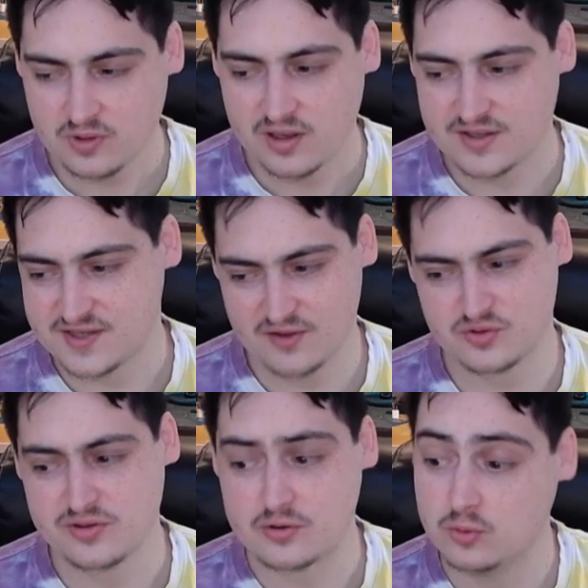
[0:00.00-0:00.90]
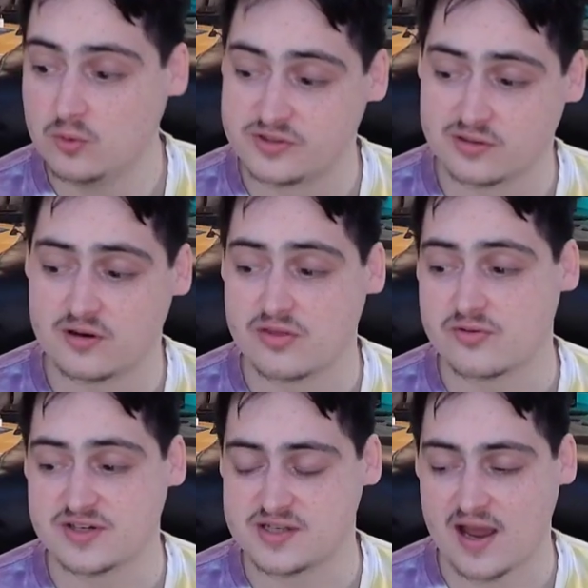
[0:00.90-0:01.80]
It sounds really cool to learn
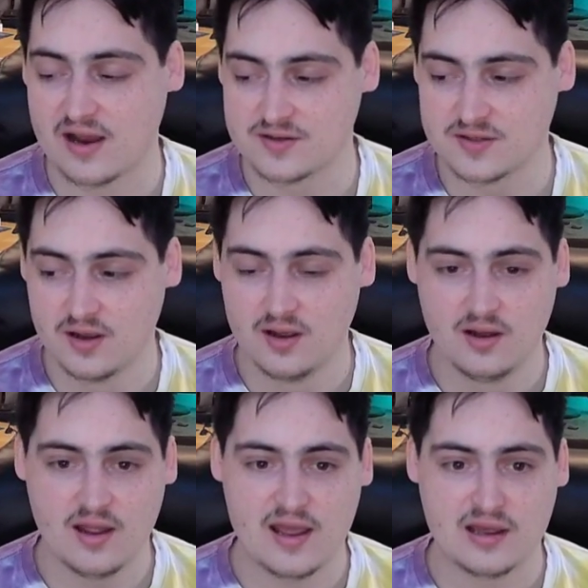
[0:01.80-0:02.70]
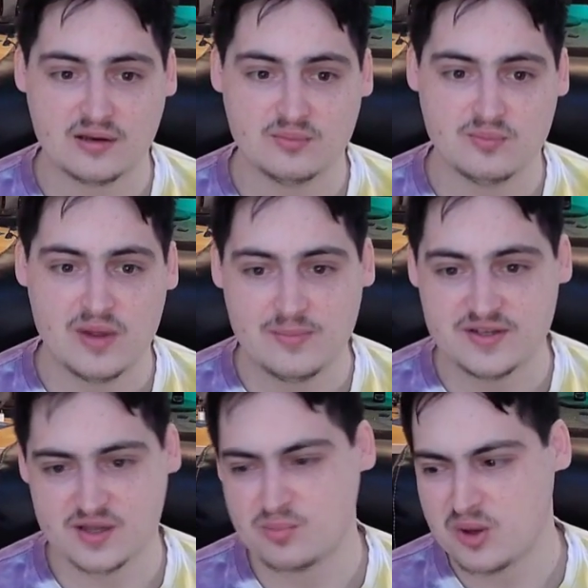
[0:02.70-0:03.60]
three stacks, and maybe
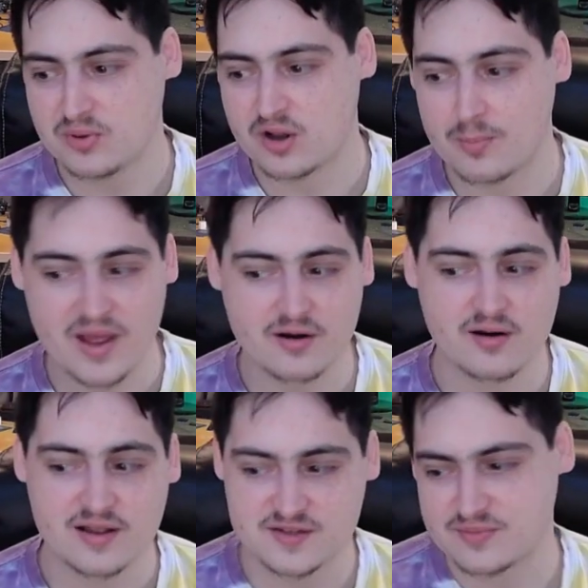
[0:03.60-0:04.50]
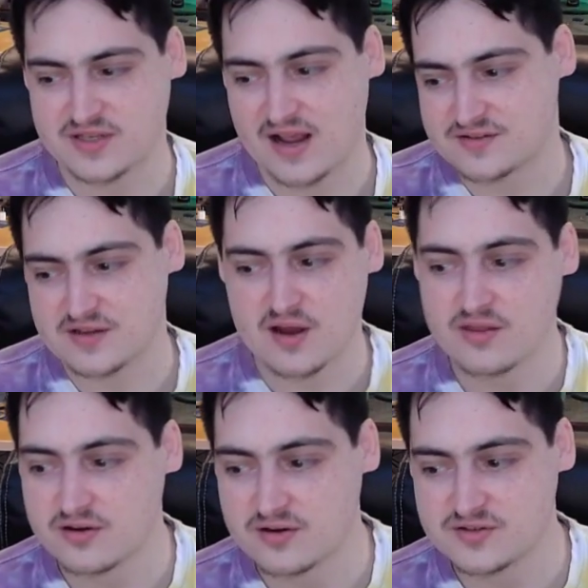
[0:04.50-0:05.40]
some people are better at some stacks than
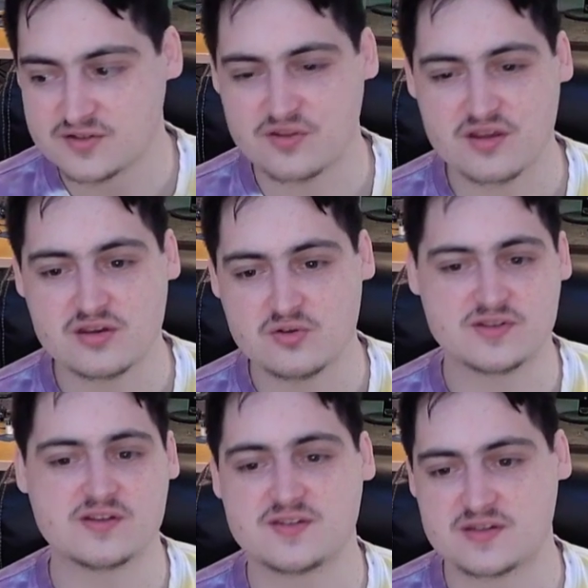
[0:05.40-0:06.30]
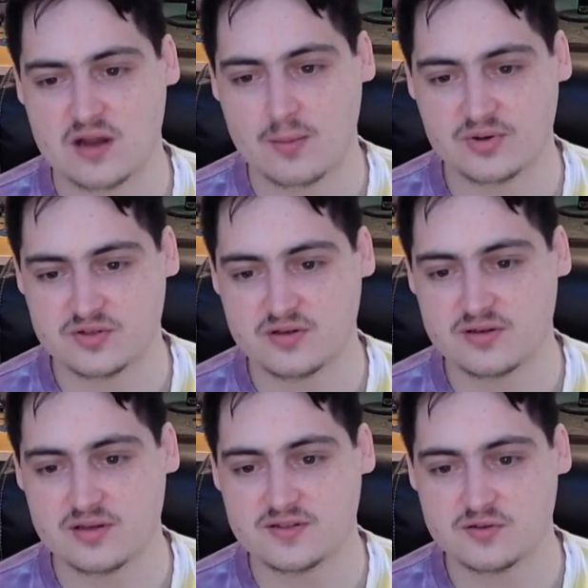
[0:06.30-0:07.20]
others, so they use this as an
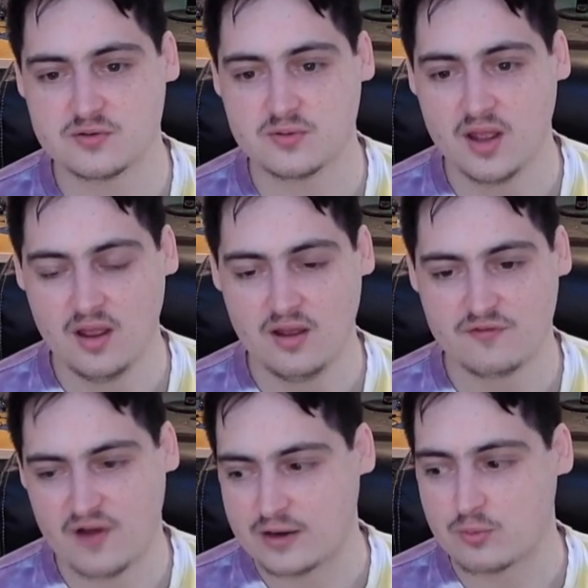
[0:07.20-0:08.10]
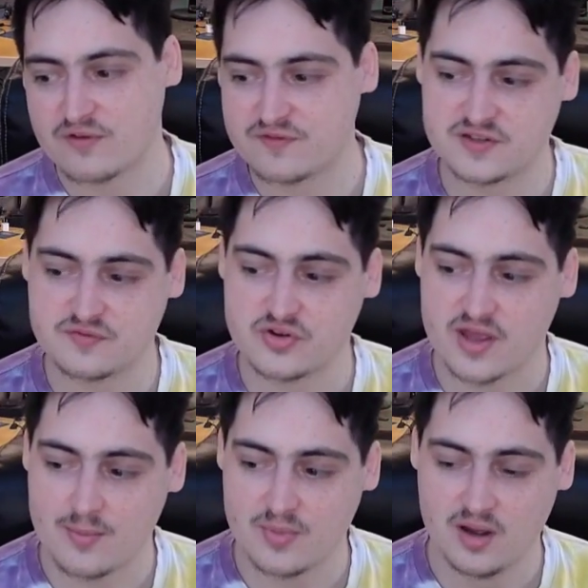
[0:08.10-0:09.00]
opportunity to find what fits for
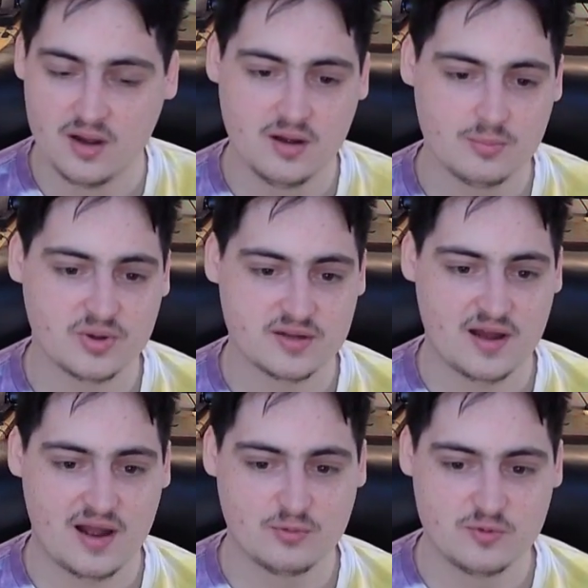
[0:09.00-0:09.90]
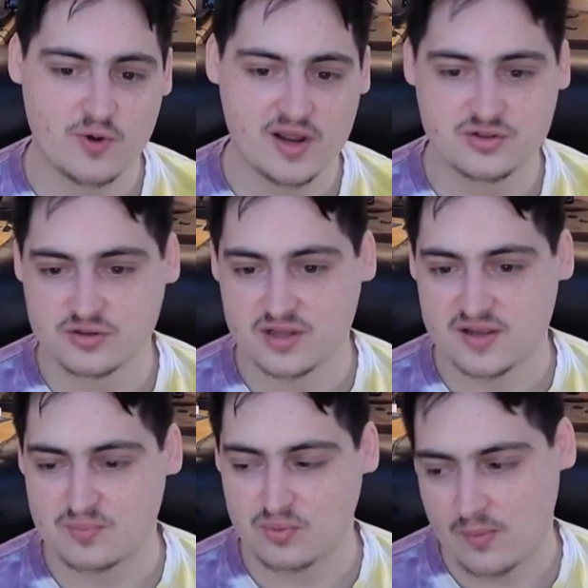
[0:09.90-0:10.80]
them. But I would wager
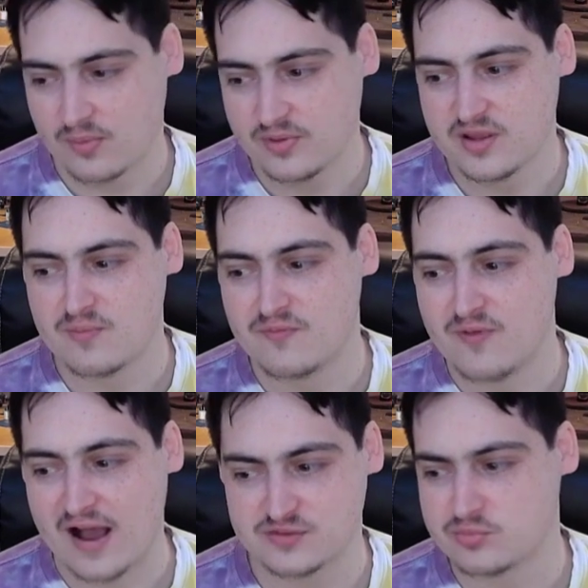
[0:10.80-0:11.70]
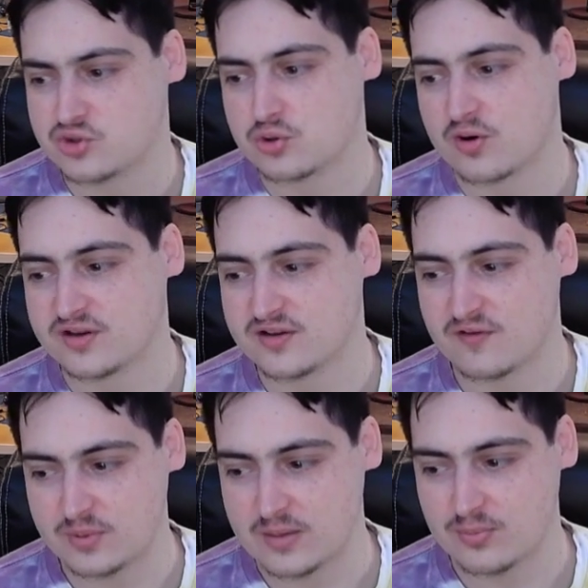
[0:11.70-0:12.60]
that probably the vast majority
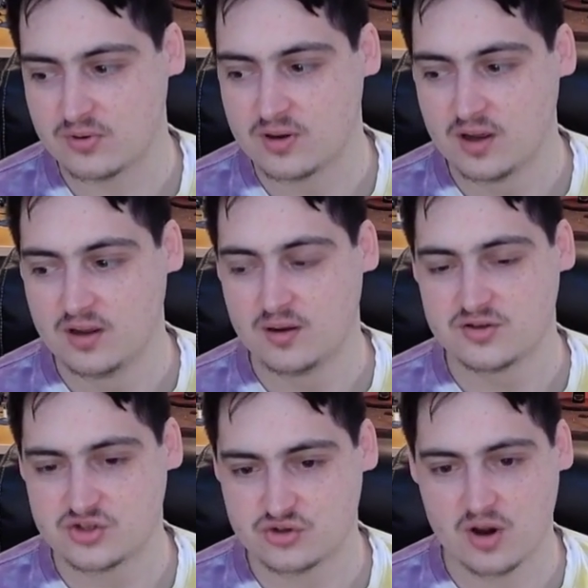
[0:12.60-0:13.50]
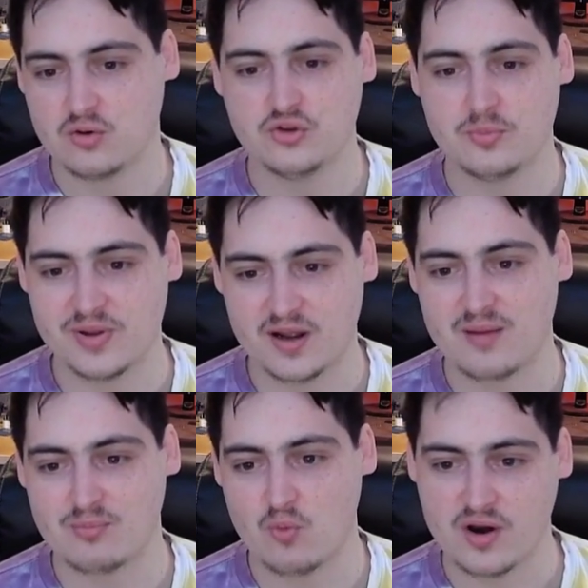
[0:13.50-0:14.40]
of people struggle to pick
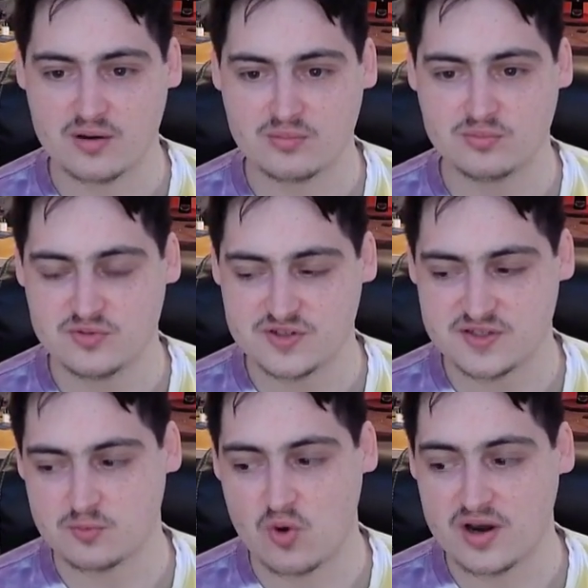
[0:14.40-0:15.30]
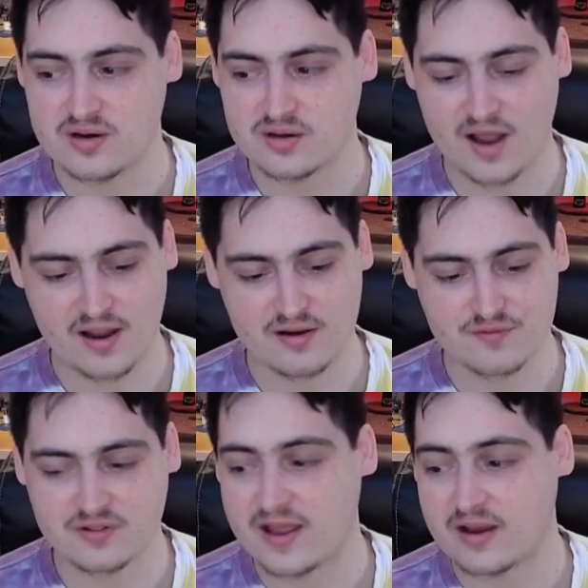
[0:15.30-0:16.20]
up one kind
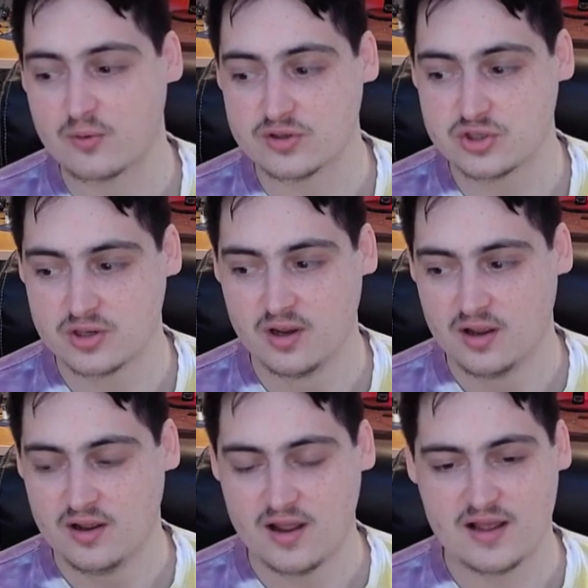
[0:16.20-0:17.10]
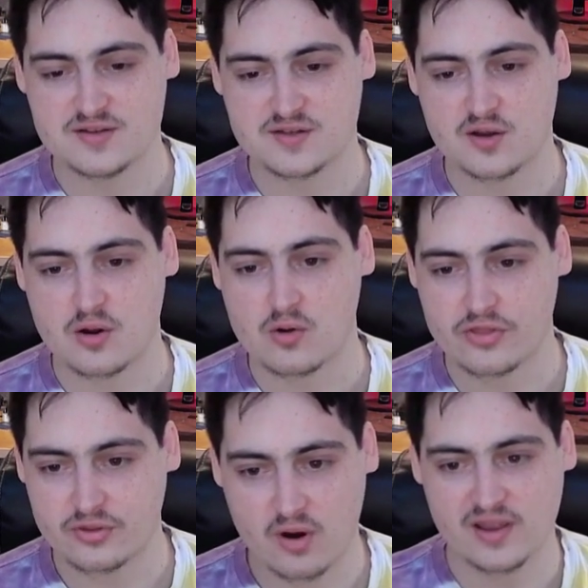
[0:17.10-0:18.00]
of language. And so
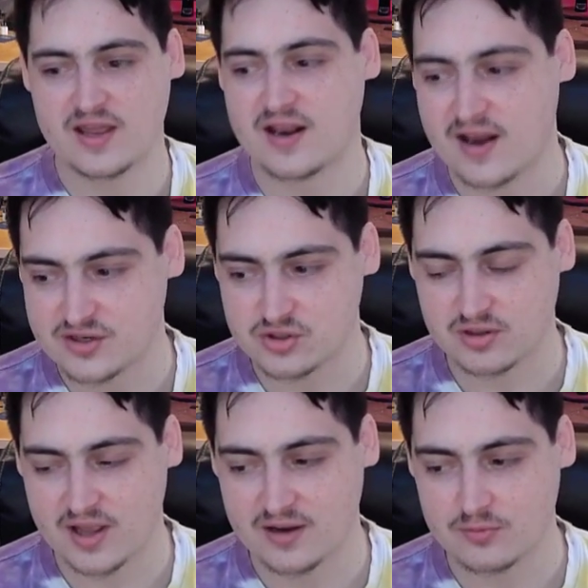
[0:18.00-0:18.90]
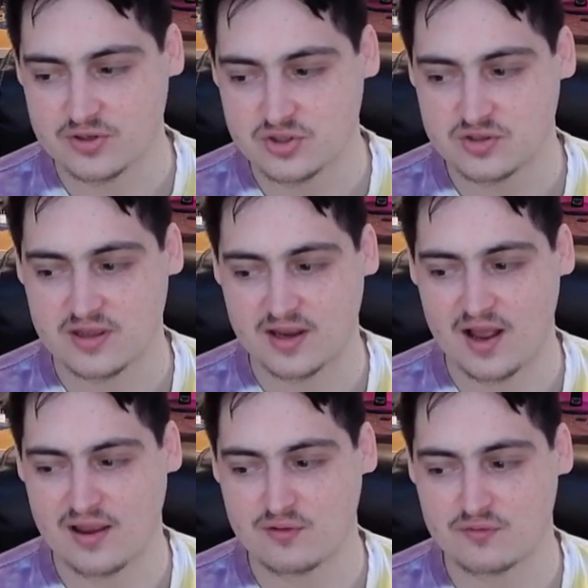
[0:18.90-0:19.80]
throwing in an extra language that
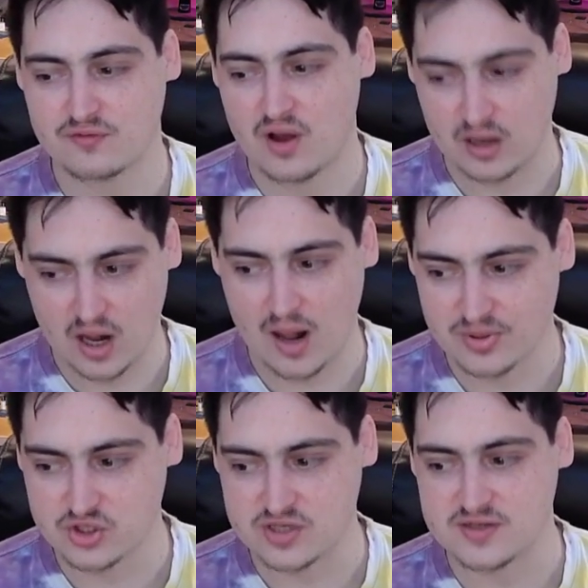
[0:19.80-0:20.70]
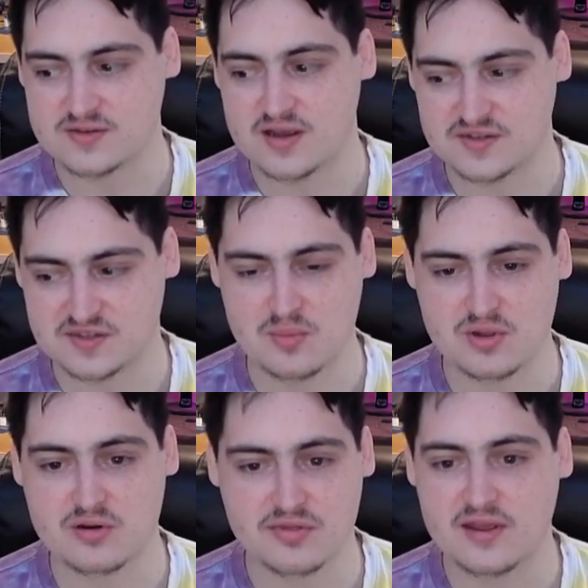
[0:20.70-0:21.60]
kind of accomplishes a
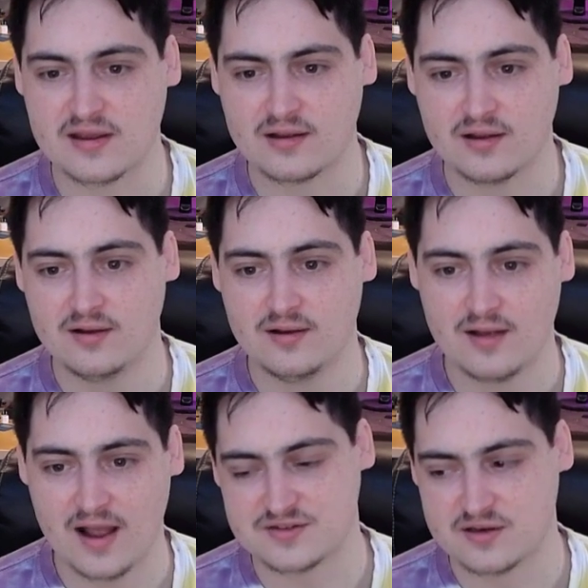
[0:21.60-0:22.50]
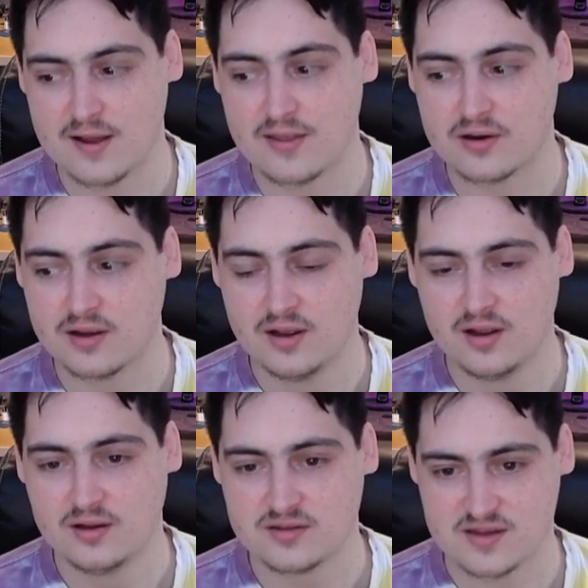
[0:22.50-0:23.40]
similar thing as another
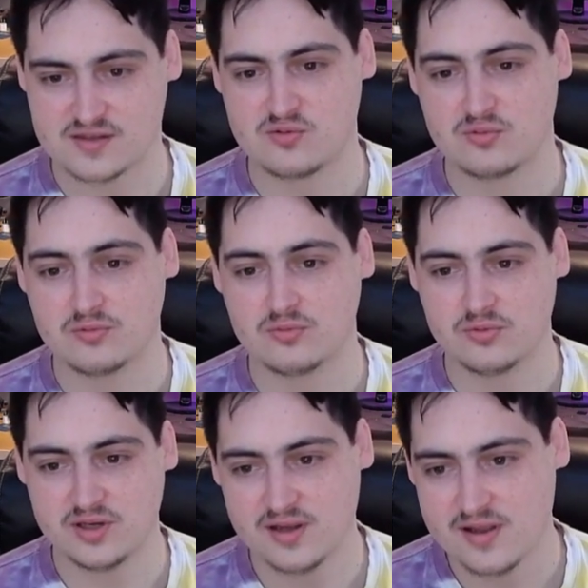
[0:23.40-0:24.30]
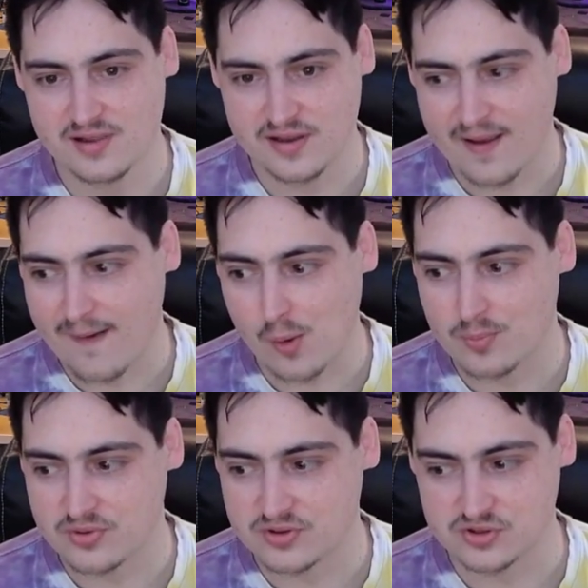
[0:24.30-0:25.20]
doesn't really
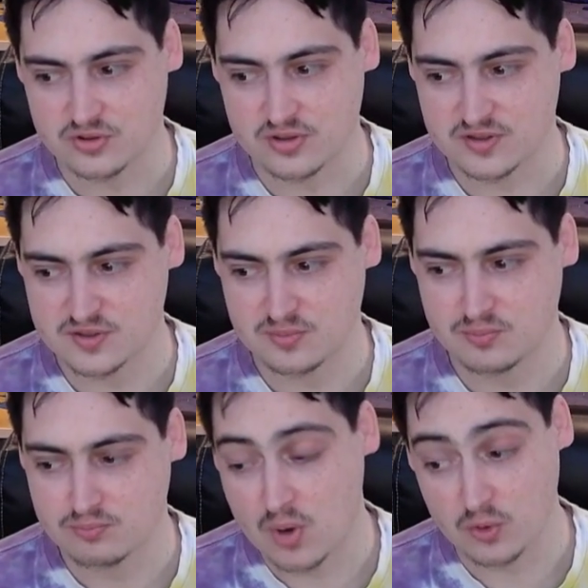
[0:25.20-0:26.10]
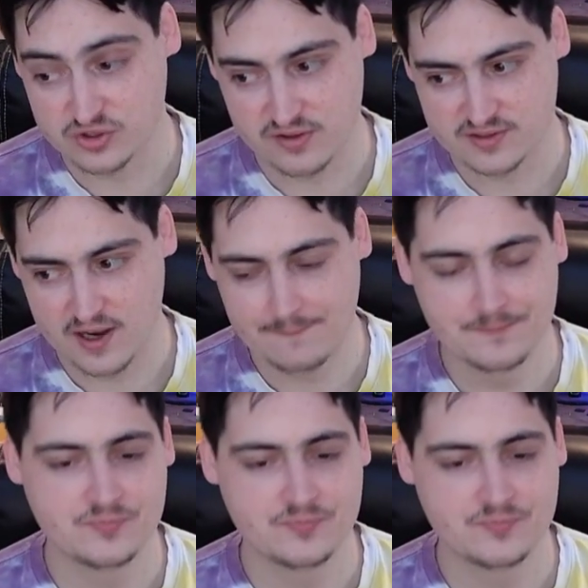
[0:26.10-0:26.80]
help the students most of the time.